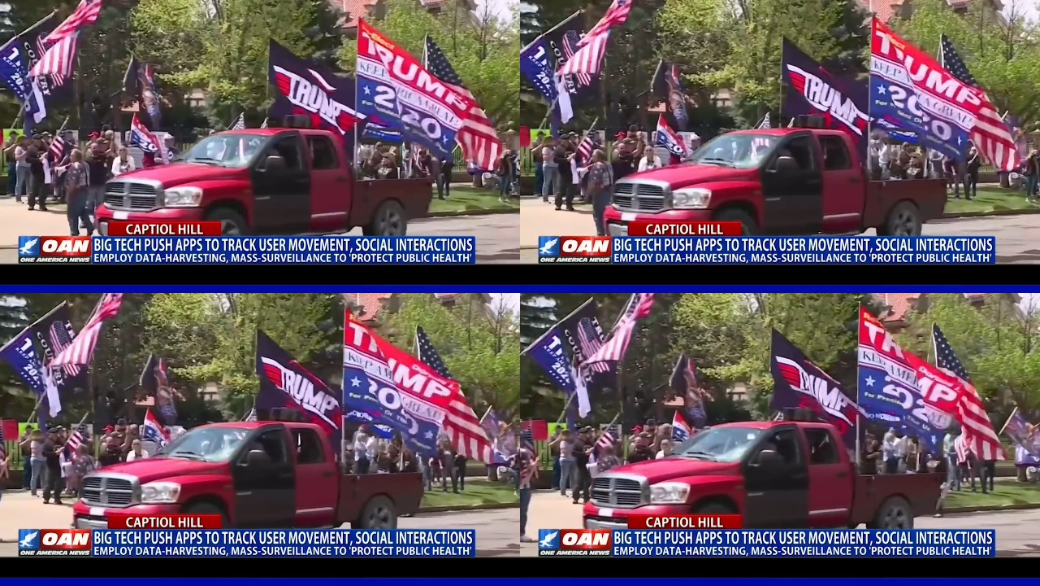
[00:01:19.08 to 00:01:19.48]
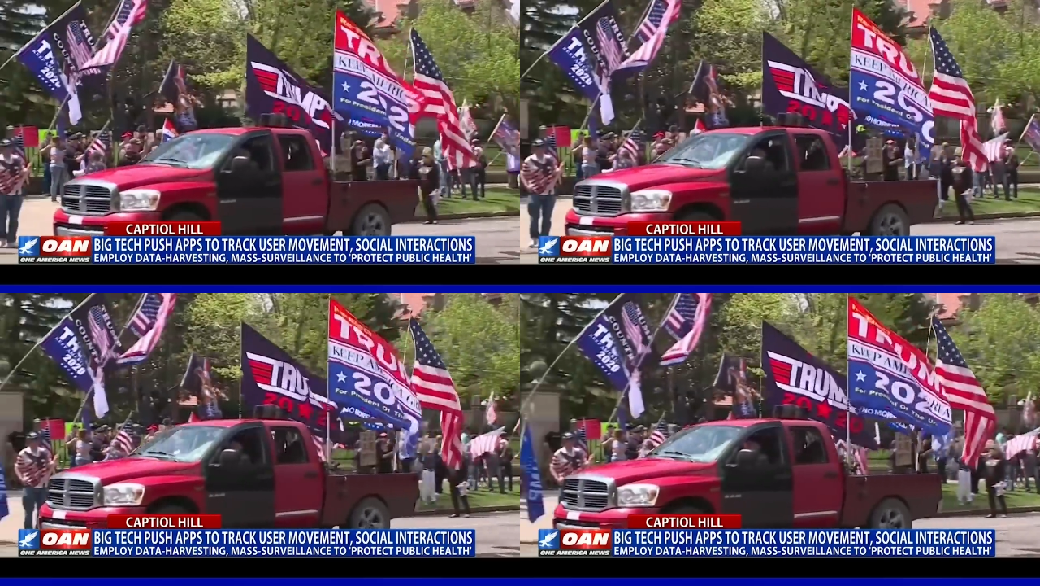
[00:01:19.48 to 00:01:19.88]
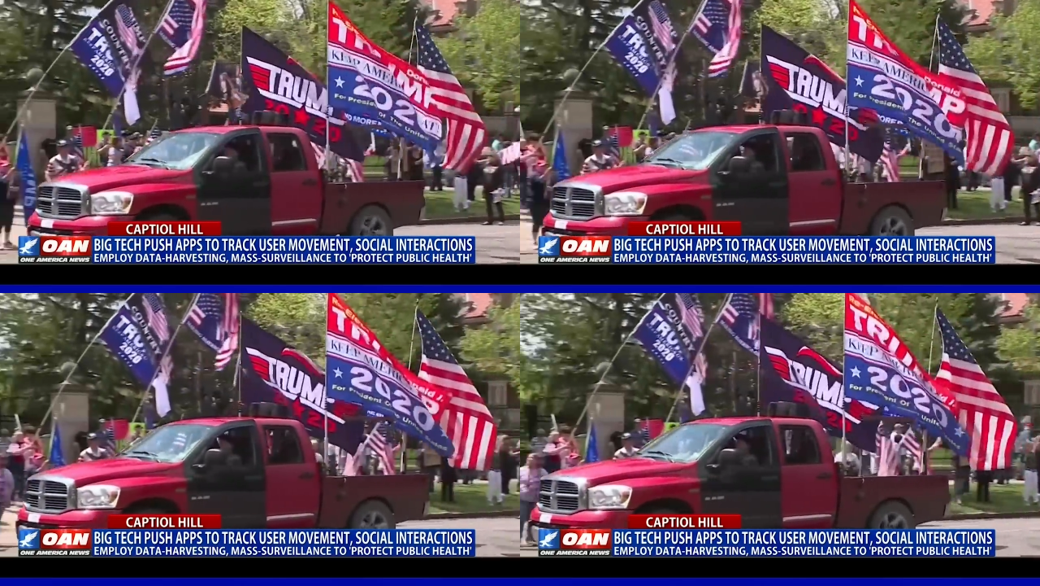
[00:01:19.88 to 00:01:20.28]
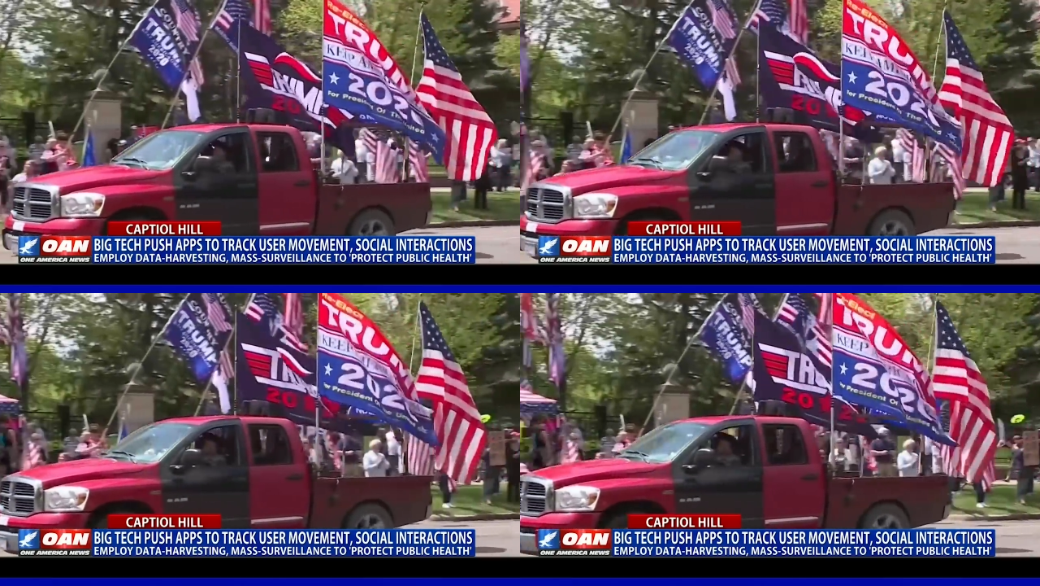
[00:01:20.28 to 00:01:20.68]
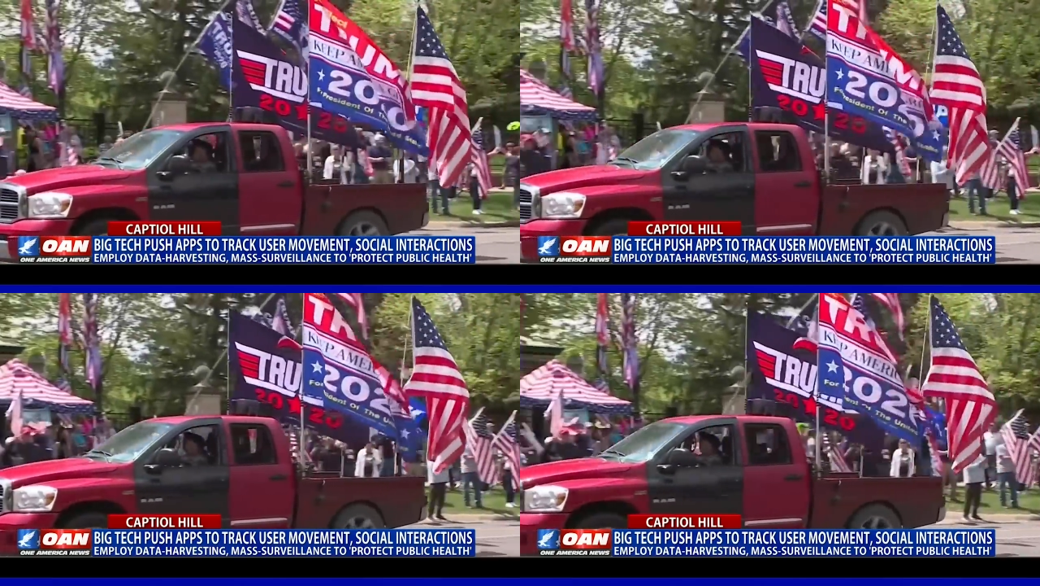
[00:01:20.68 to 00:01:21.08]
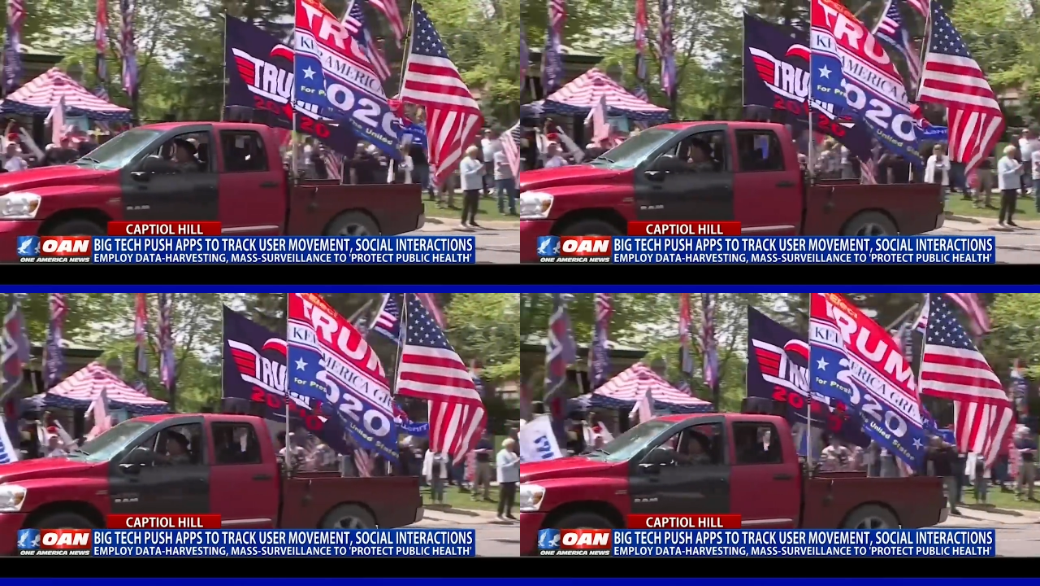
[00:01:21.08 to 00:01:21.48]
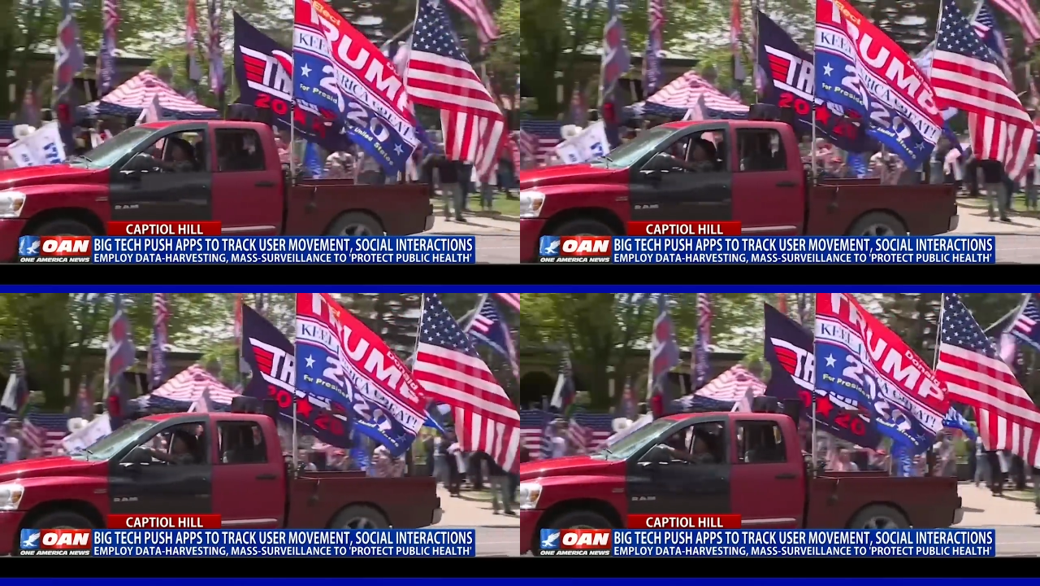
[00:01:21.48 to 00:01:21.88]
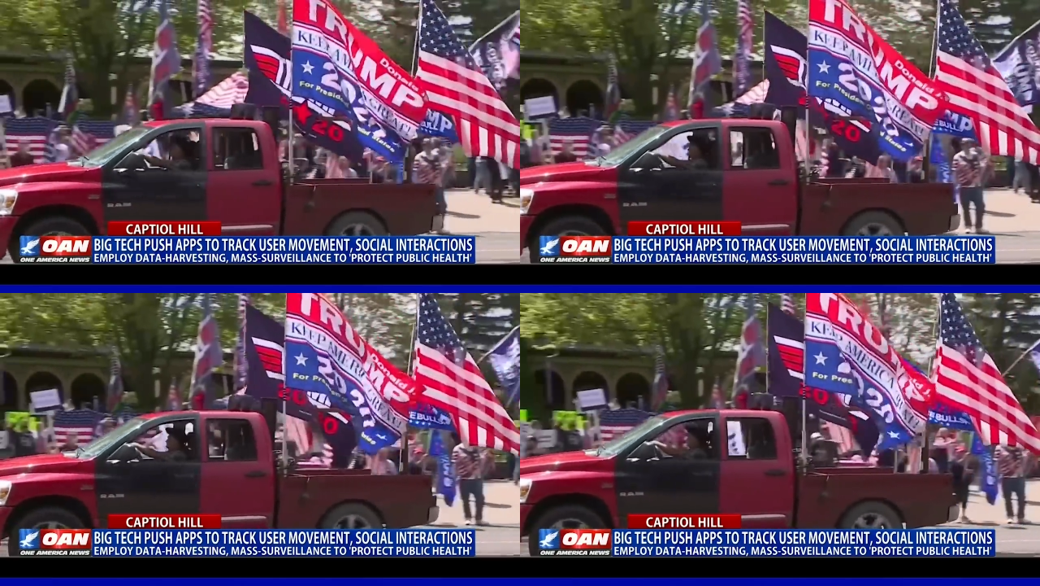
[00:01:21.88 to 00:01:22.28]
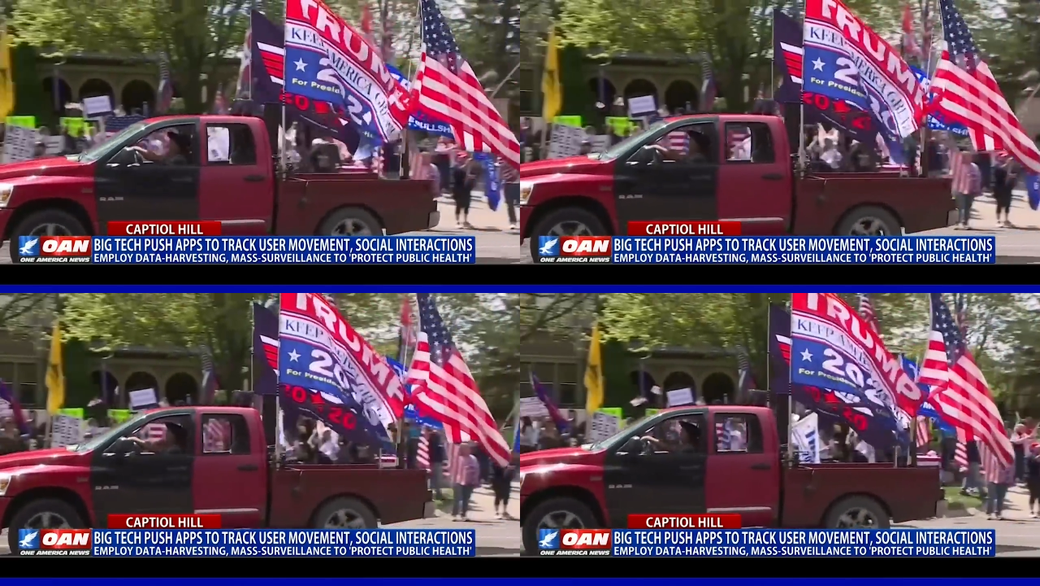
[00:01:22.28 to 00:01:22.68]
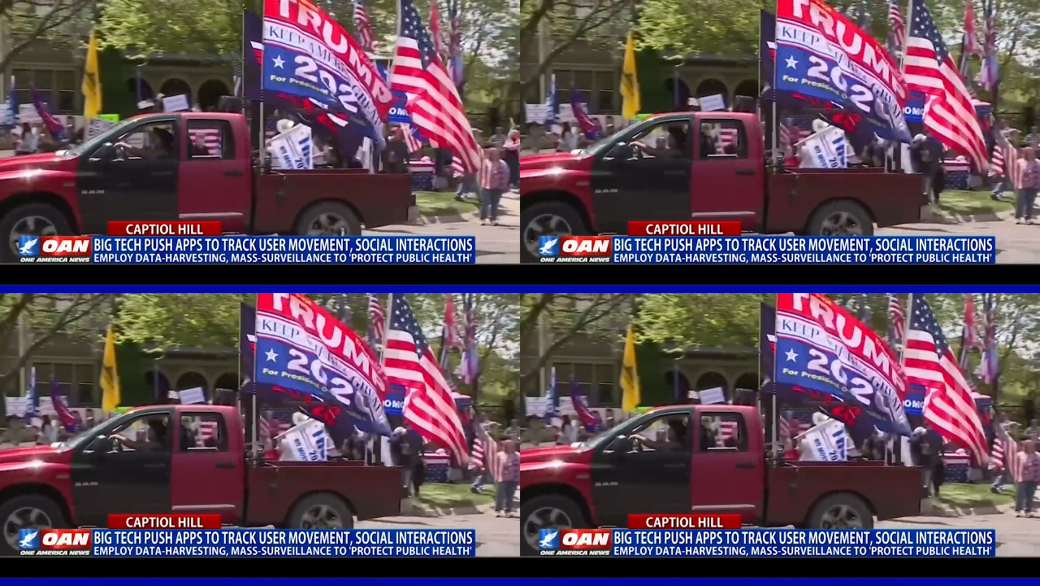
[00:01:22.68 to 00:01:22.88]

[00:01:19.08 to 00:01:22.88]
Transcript: (no speaker visible)